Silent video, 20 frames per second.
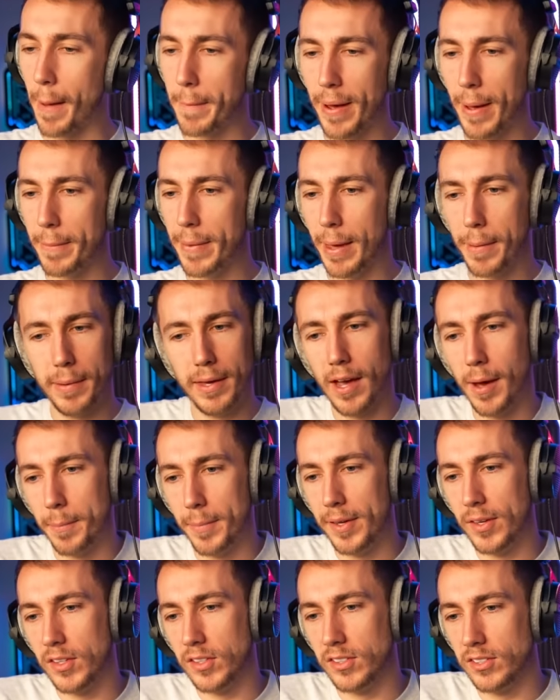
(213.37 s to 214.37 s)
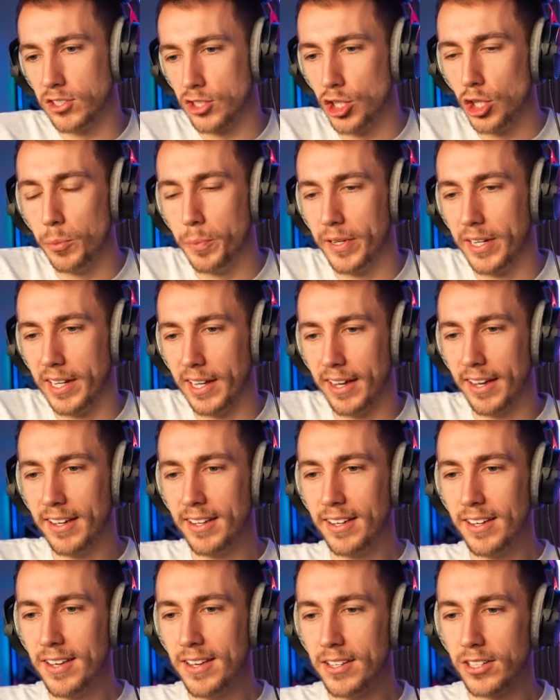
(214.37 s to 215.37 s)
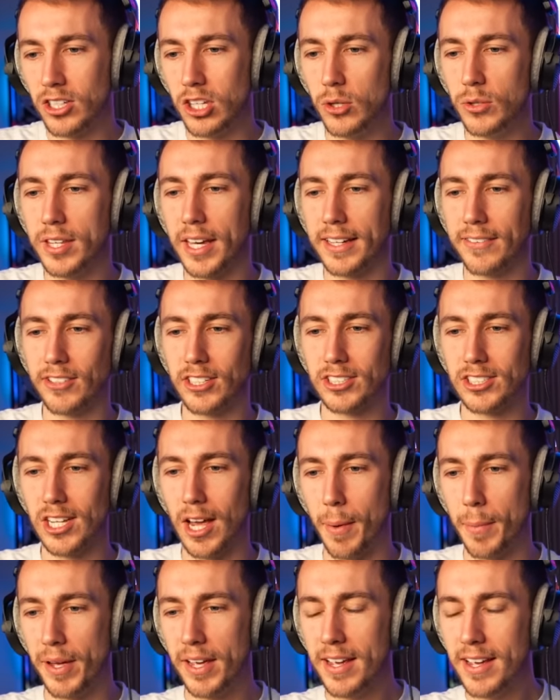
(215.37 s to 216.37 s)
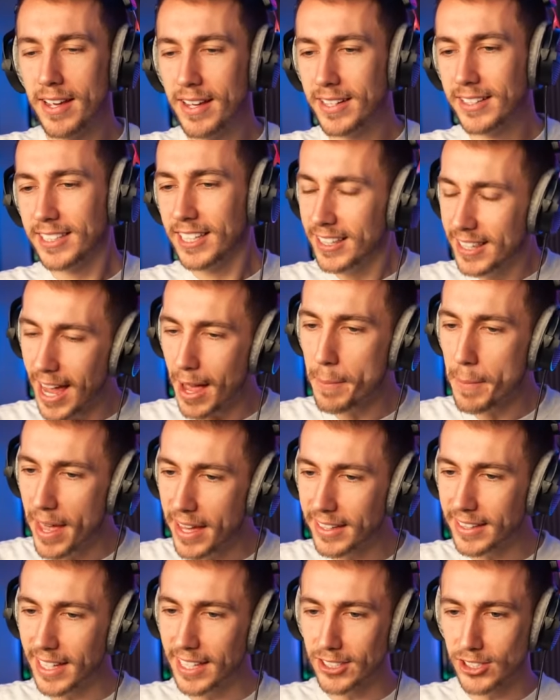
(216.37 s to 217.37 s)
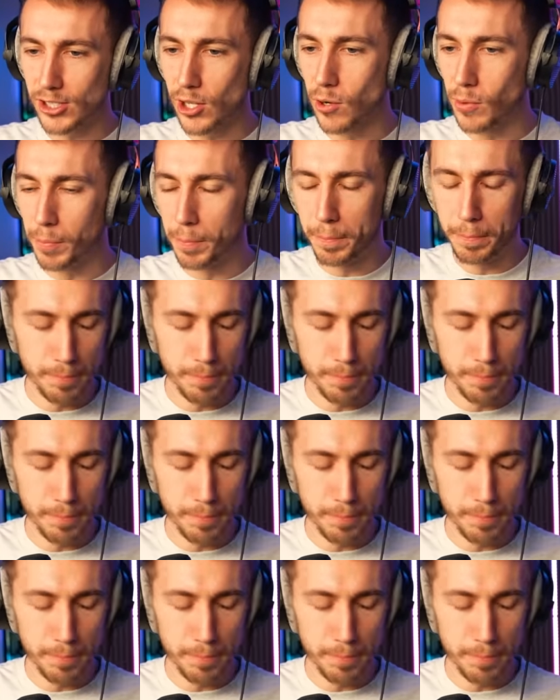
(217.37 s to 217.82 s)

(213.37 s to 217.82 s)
Maybe I'm being stupid here. Hugh, thank you for the sub. Did that make that song